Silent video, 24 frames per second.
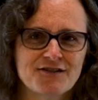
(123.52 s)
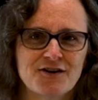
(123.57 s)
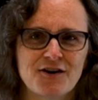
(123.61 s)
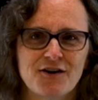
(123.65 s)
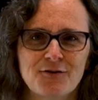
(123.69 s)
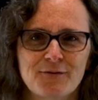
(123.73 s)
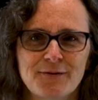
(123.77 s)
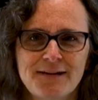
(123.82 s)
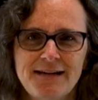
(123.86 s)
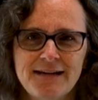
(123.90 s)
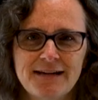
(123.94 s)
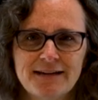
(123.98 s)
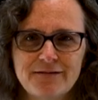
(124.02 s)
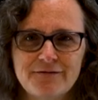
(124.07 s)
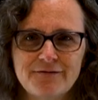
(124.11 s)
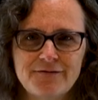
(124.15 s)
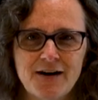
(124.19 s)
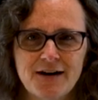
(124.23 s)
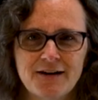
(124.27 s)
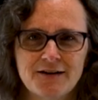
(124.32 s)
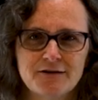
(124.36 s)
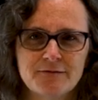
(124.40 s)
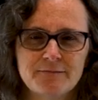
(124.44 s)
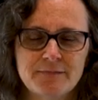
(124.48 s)
SRE
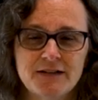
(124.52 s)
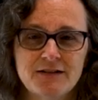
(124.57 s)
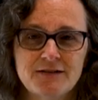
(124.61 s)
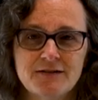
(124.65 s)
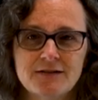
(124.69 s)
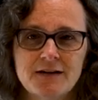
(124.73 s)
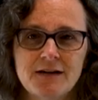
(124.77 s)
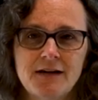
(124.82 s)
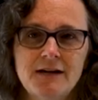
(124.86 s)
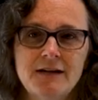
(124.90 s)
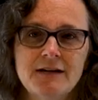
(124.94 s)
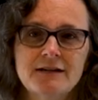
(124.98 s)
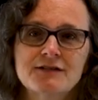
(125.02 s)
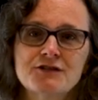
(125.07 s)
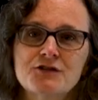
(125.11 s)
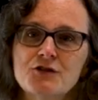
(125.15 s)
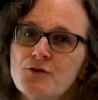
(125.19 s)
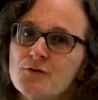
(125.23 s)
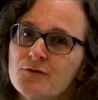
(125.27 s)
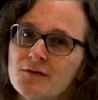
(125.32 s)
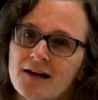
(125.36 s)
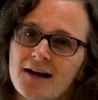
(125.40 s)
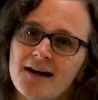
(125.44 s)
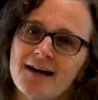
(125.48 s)
environments
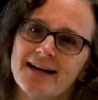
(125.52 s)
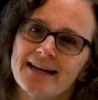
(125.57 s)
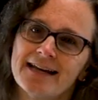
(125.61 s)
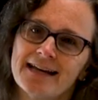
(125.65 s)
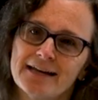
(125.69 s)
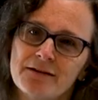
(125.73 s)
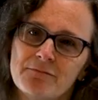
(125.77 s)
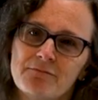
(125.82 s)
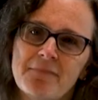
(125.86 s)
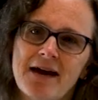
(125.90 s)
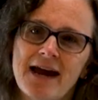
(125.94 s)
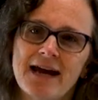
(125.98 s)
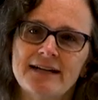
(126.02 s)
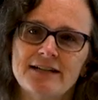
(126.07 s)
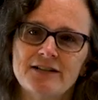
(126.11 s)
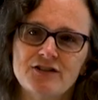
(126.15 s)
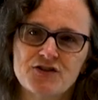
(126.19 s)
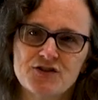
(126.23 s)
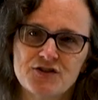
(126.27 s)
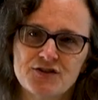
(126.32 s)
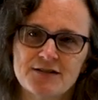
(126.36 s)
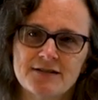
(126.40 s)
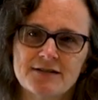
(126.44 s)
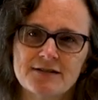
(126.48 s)
so that I can
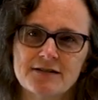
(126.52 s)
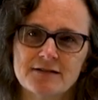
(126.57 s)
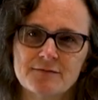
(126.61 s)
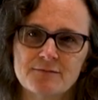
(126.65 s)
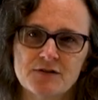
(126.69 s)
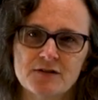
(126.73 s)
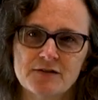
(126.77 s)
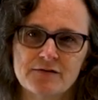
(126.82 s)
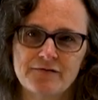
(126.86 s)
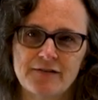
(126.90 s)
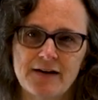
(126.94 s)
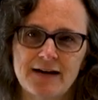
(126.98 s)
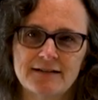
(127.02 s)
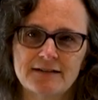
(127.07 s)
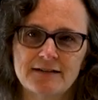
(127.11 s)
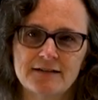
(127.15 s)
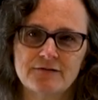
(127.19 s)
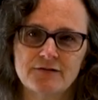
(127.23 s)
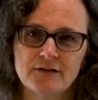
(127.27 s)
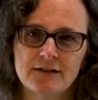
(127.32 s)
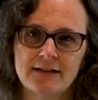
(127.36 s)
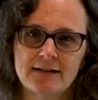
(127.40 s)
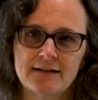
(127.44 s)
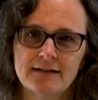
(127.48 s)
manage systems
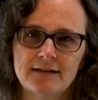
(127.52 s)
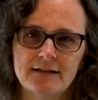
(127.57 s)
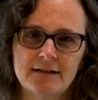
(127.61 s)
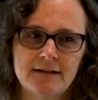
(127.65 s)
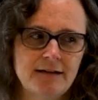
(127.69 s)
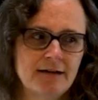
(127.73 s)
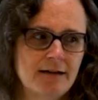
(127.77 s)
effectively.